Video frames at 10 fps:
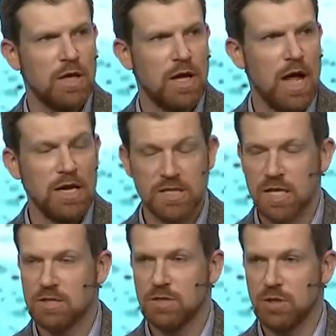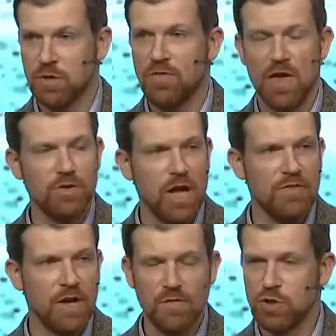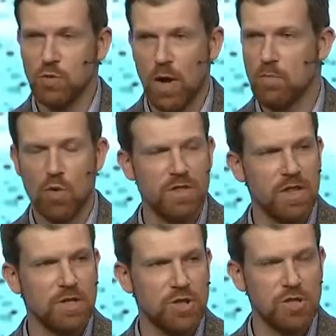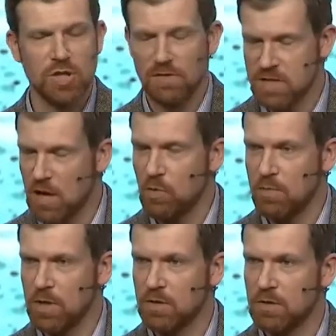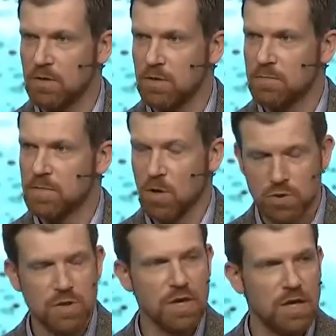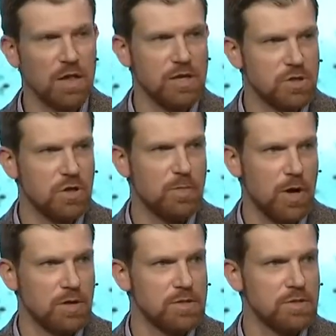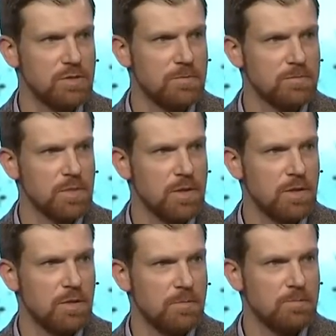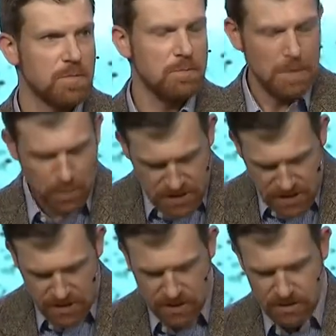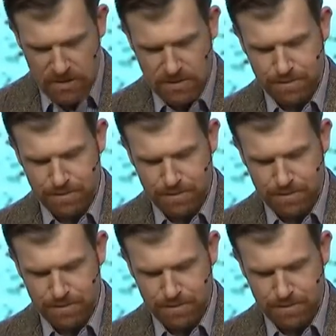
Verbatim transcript: And he says, Your Father in heaven loves you way more than that judge loves that woman. Don't you think he'll answer your prayers? Be persistent.